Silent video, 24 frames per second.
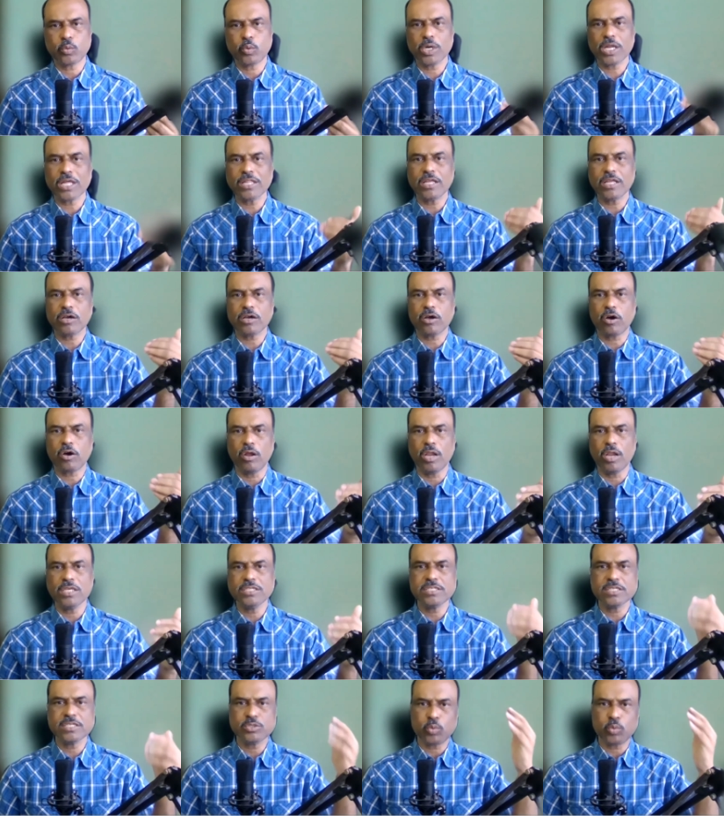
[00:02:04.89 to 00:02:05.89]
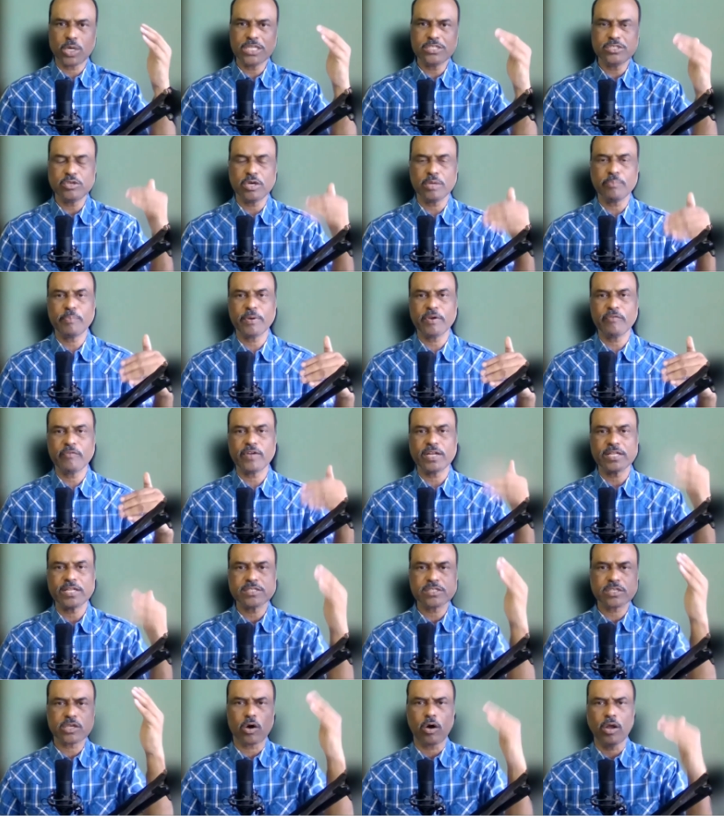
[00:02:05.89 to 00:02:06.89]
What are the colleges? What is your
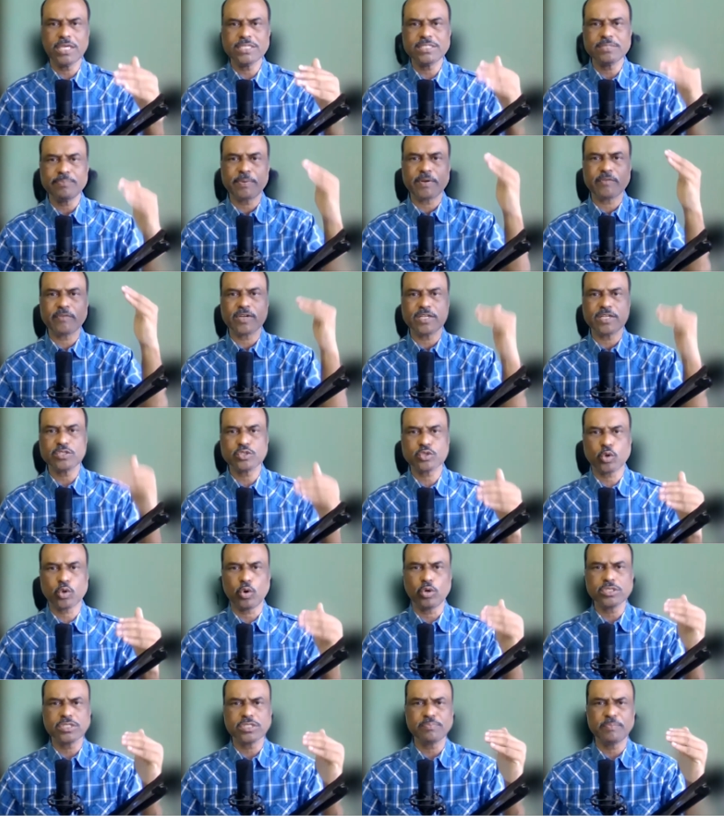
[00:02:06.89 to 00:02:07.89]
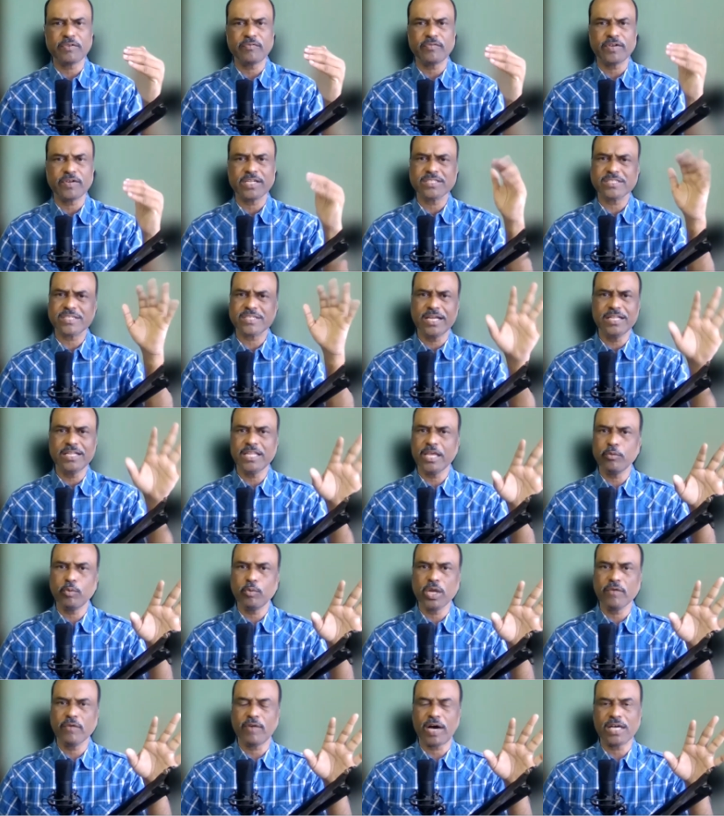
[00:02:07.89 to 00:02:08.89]
preference? College preference, course preference, right? They
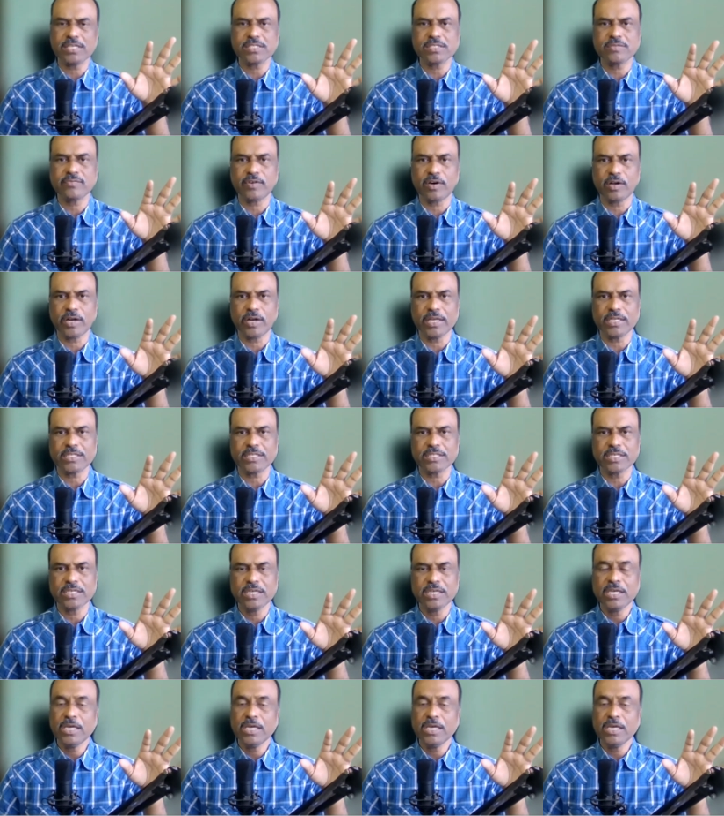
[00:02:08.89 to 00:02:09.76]
would have asked for it.